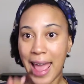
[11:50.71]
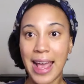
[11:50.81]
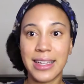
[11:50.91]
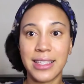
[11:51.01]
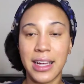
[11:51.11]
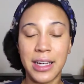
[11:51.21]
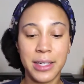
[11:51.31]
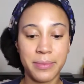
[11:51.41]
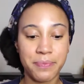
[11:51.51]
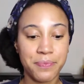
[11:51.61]
and
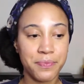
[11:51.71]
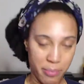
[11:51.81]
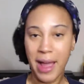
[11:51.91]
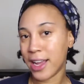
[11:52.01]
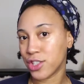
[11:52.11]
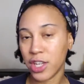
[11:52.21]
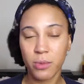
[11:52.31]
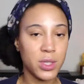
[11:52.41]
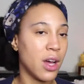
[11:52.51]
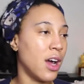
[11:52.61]
um, packaging
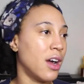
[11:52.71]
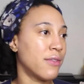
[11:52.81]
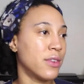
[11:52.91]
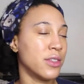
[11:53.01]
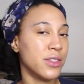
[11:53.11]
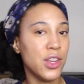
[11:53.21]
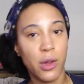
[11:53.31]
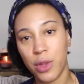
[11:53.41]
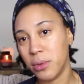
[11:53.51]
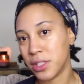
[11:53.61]
was off, or you
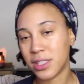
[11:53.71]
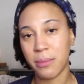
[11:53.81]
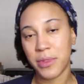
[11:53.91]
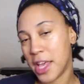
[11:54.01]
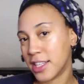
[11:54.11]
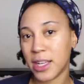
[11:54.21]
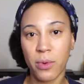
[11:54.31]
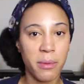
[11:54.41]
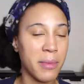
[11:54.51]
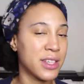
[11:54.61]
know, there was some things that
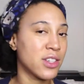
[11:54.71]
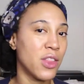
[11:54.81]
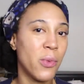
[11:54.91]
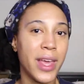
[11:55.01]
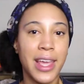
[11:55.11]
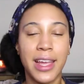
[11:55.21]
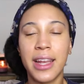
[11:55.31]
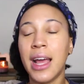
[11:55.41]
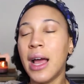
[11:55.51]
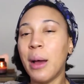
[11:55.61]
weren't mixed all the way
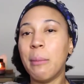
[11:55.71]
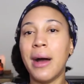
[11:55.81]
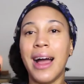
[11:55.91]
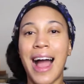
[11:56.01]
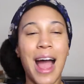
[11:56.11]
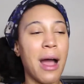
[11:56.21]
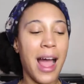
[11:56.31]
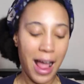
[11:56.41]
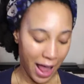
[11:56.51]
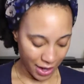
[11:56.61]
in, but
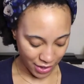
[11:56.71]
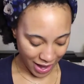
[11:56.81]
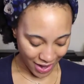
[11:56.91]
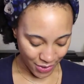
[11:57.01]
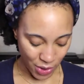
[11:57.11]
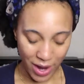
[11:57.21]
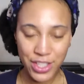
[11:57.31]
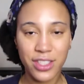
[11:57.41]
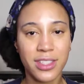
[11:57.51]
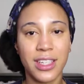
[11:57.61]
I I, I don't know, I
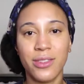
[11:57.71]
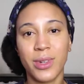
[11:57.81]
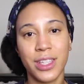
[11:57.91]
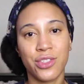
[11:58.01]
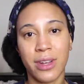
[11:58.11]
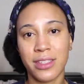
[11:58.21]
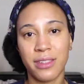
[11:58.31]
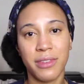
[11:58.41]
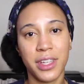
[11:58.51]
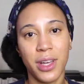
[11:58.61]
just didn't really trust
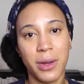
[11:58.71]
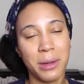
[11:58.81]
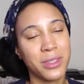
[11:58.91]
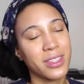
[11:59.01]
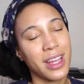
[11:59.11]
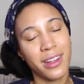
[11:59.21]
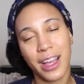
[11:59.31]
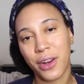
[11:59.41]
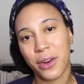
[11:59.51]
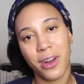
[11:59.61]
the video. I was just kind of
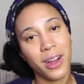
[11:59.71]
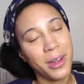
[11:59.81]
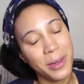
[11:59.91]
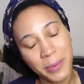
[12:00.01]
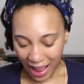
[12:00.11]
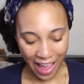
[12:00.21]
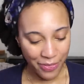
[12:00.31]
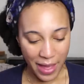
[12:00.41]
like, girl, at